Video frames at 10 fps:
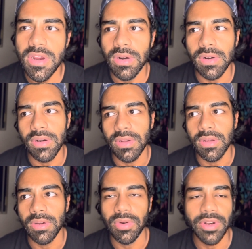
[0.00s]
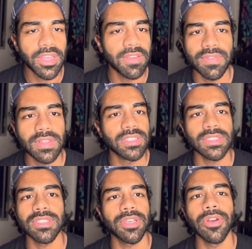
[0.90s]
or even
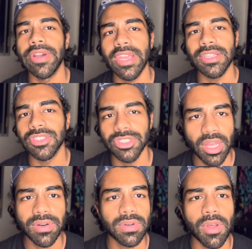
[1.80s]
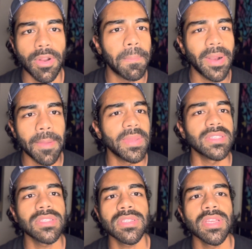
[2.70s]
just security in general on
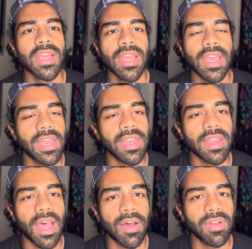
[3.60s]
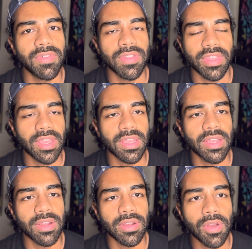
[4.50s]
premise, and how
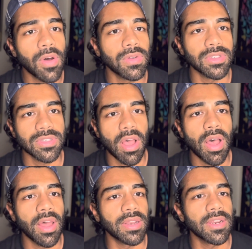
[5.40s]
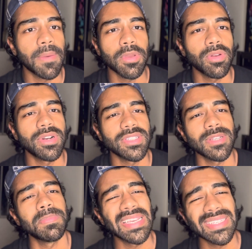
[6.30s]
everything goes on computers
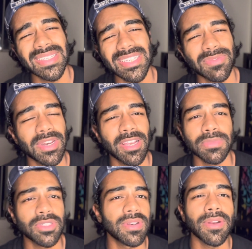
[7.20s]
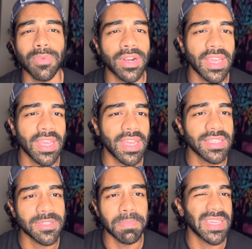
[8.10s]
and PCs when it comes to networking
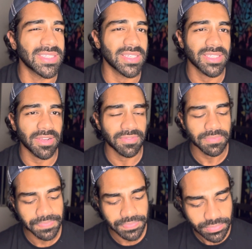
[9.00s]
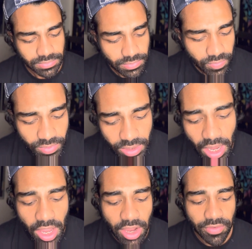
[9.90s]
and some basic stuff.
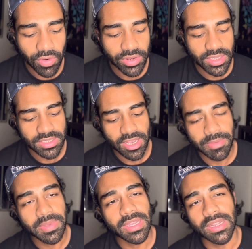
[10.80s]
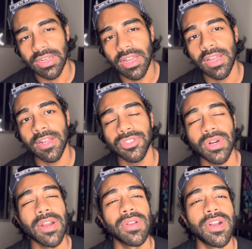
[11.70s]
Fourth is gonna be
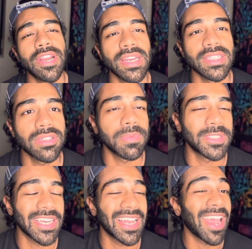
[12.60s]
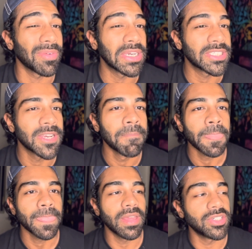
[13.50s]
try to learn any scripting language.
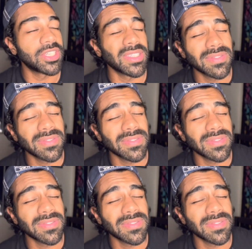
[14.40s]
There are tons of